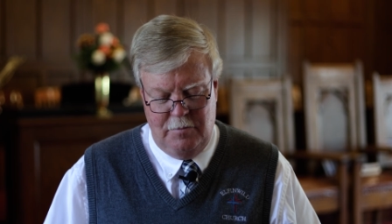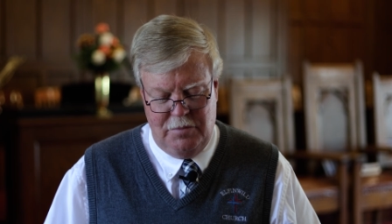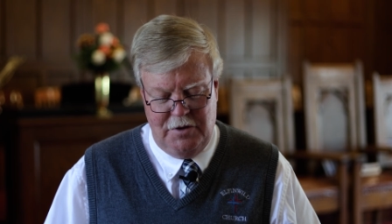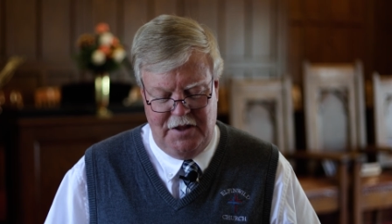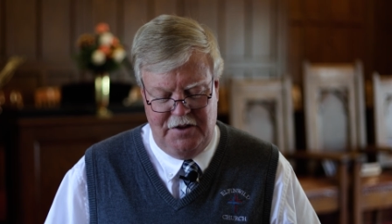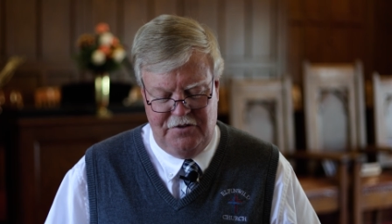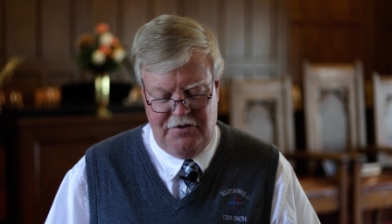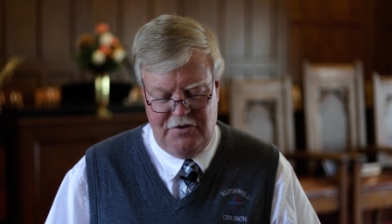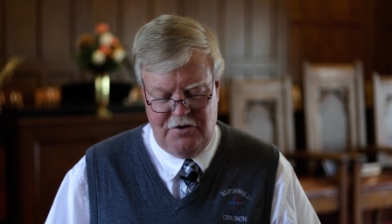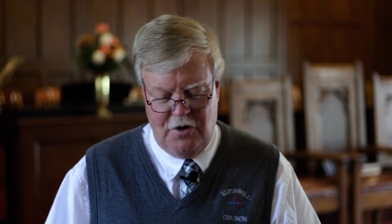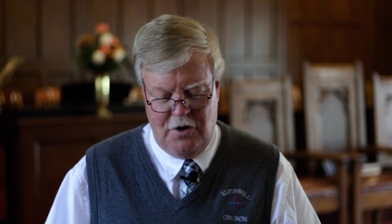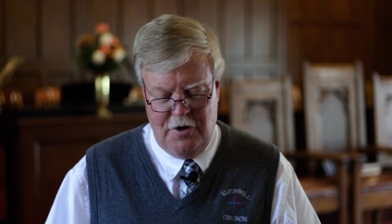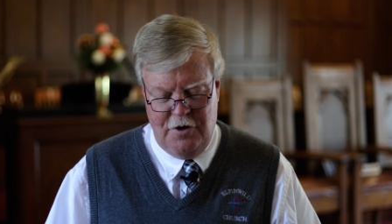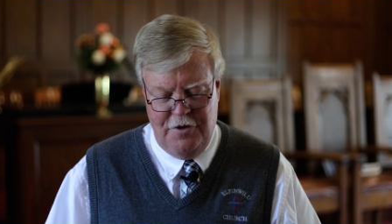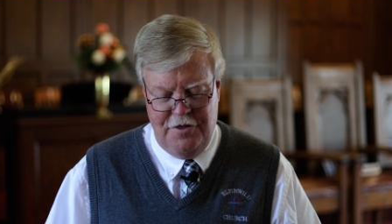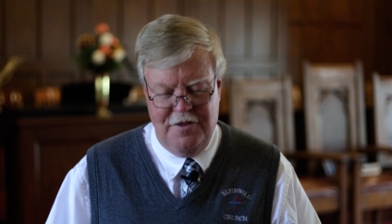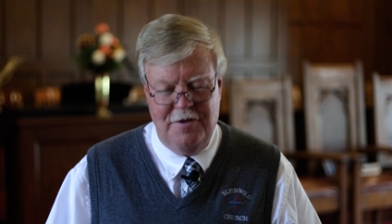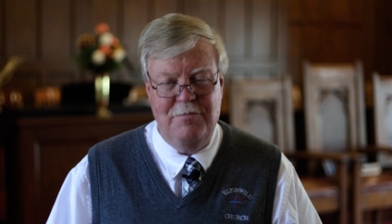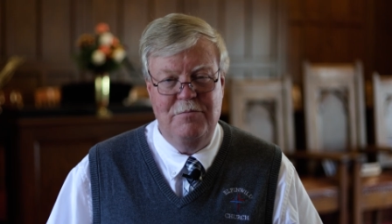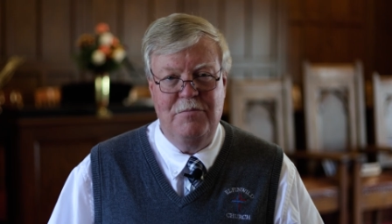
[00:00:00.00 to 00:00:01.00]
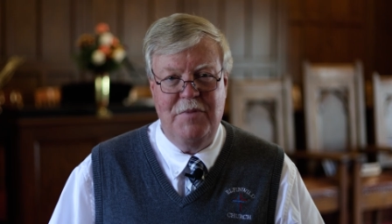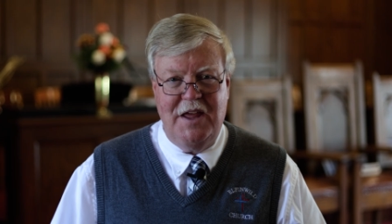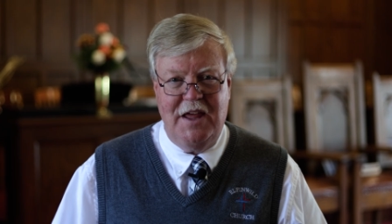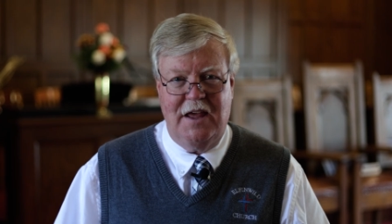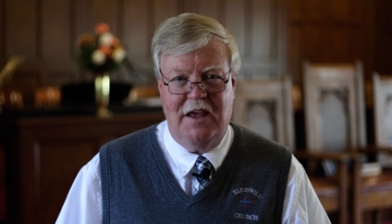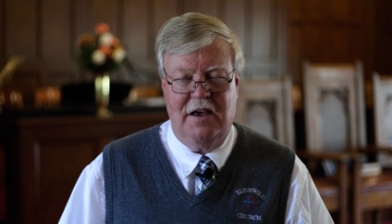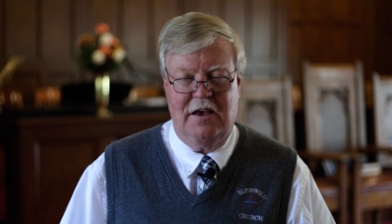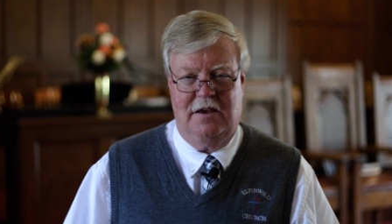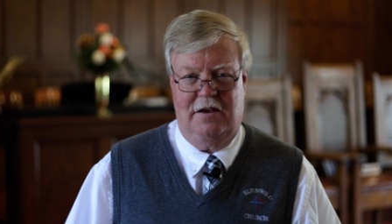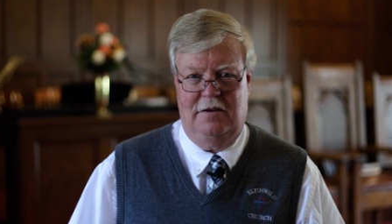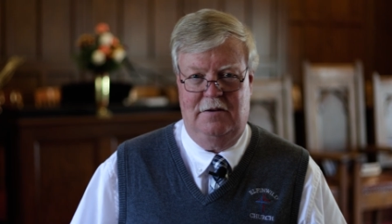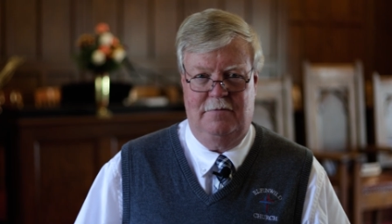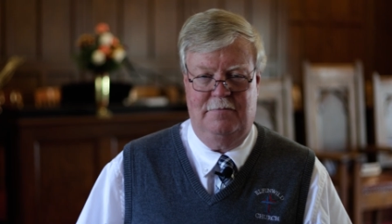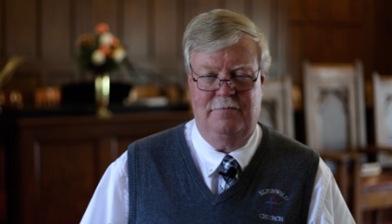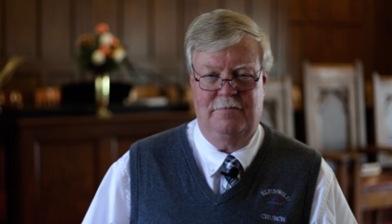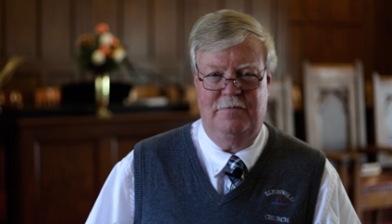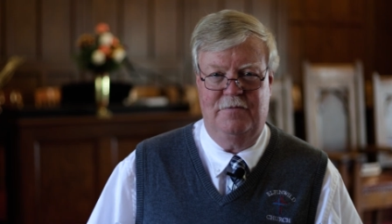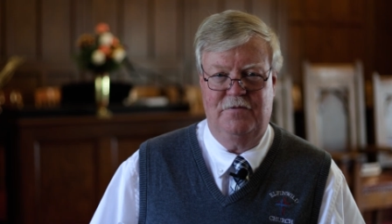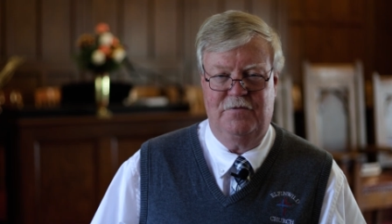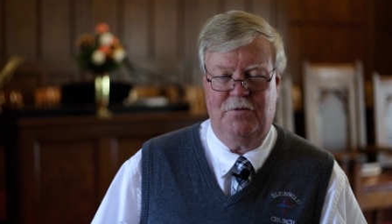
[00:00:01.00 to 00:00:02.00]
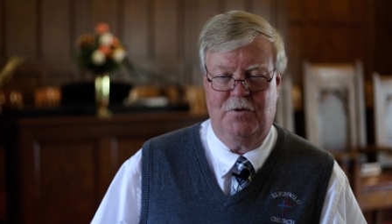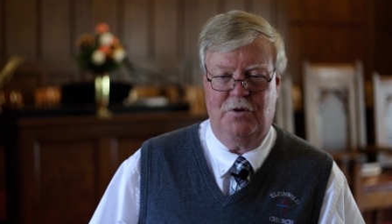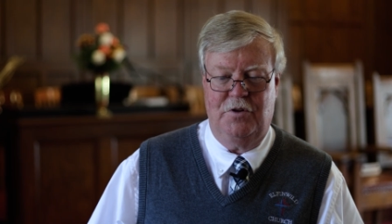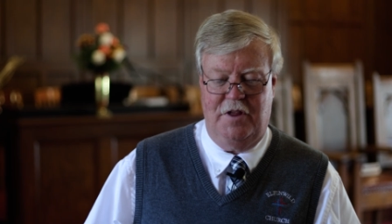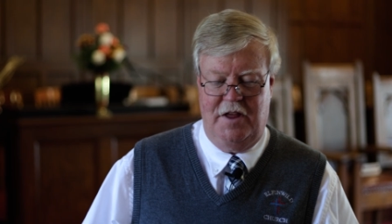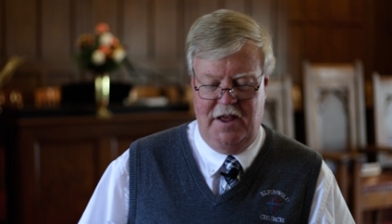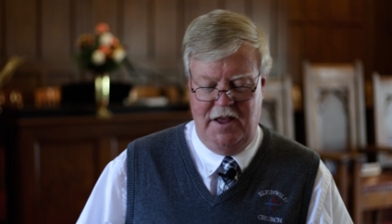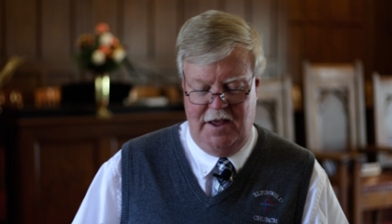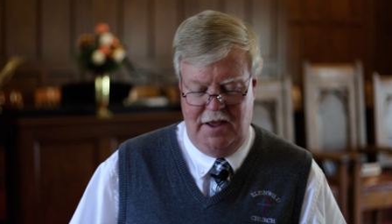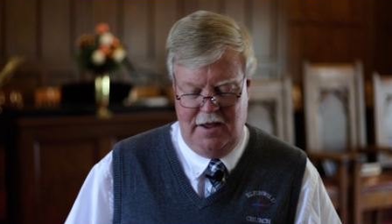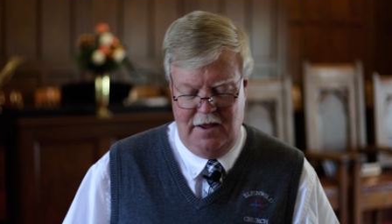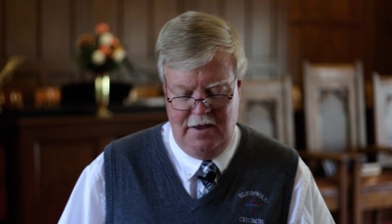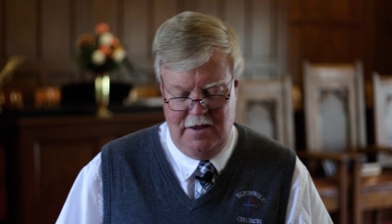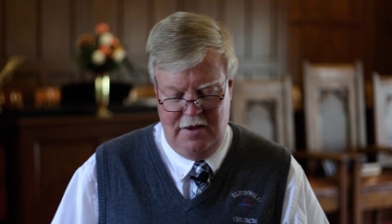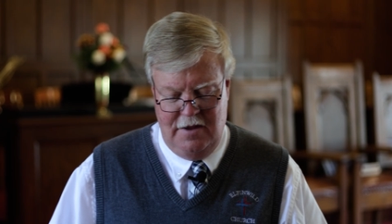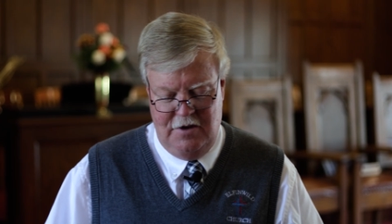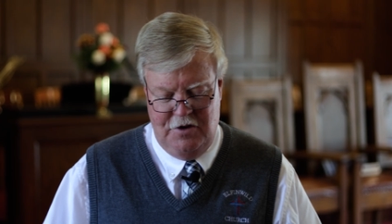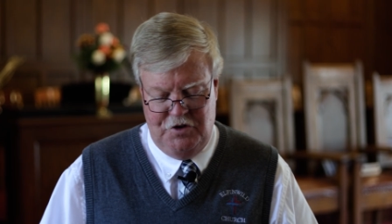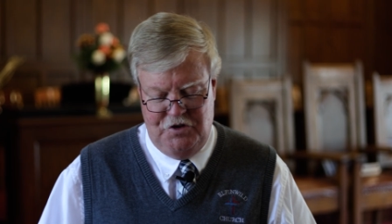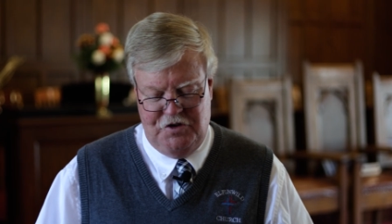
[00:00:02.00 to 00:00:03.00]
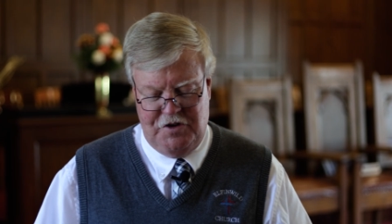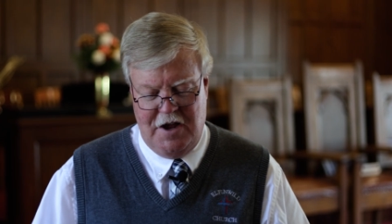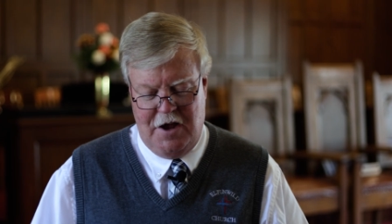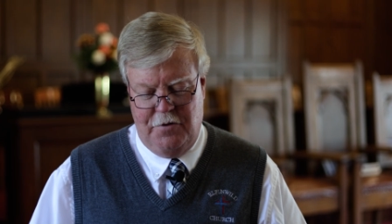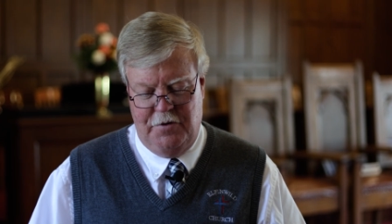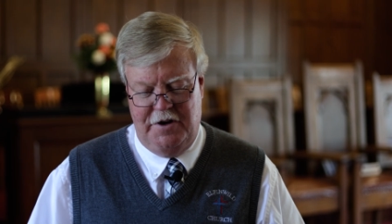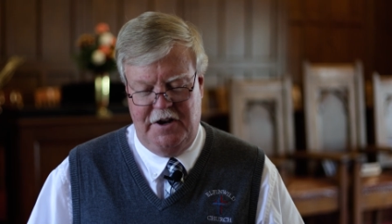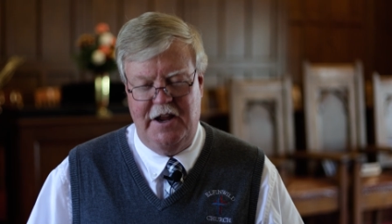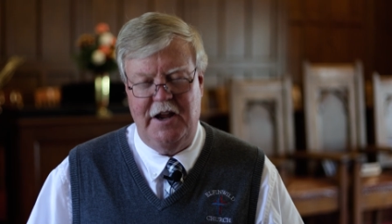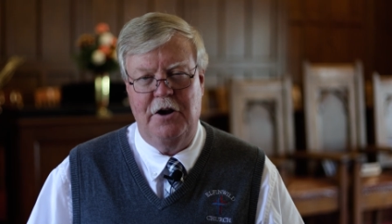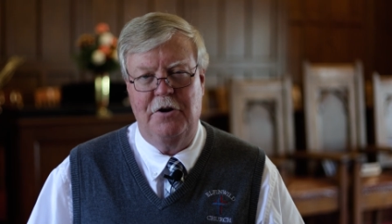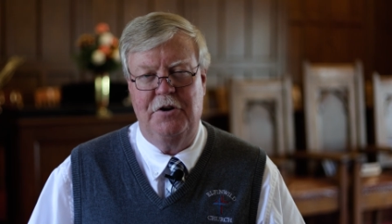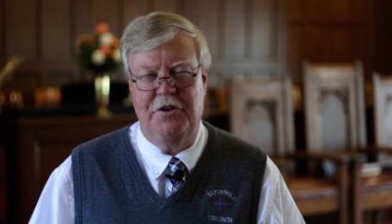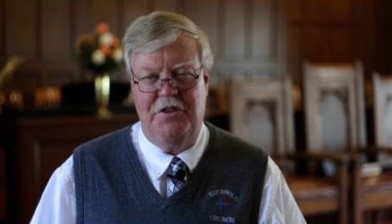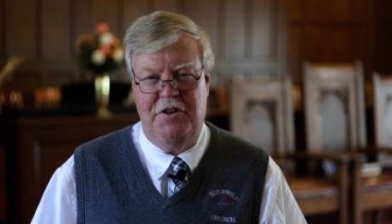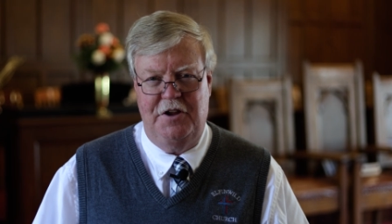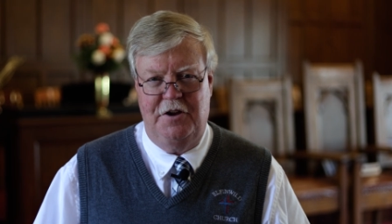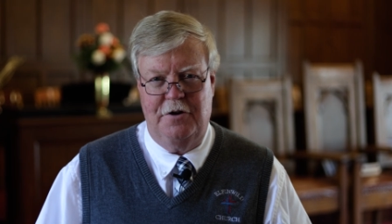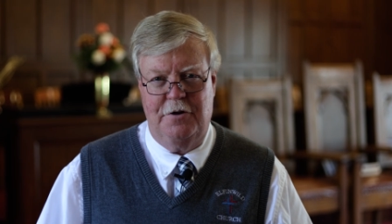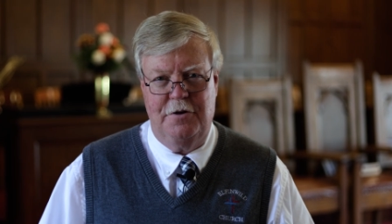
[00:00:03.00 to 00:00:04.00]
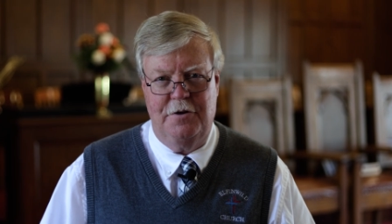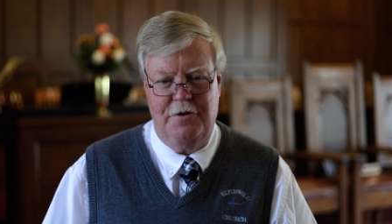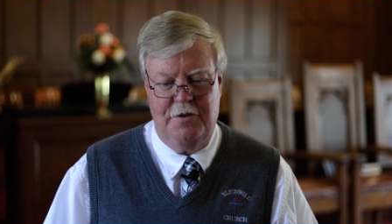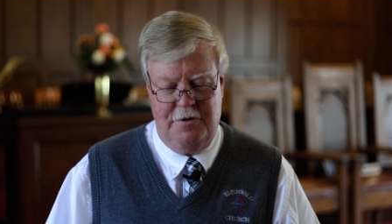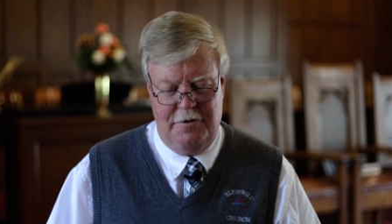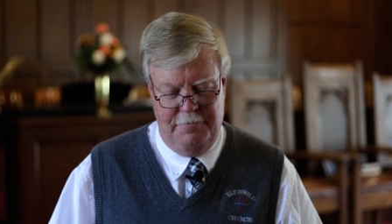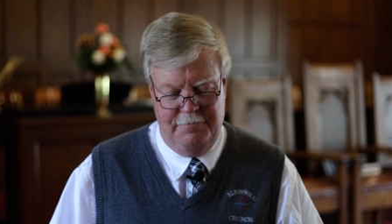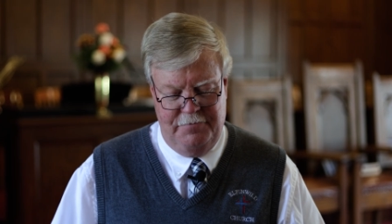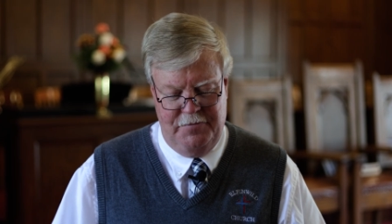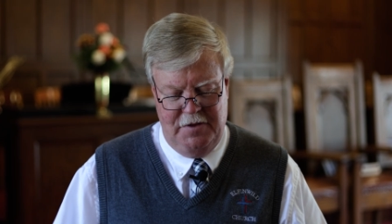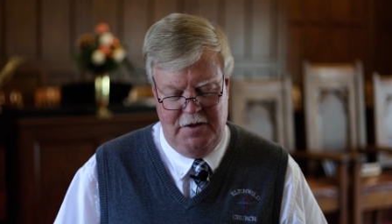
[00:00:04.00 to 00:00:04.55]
Blessed are the meek, for they shall inherit the earth.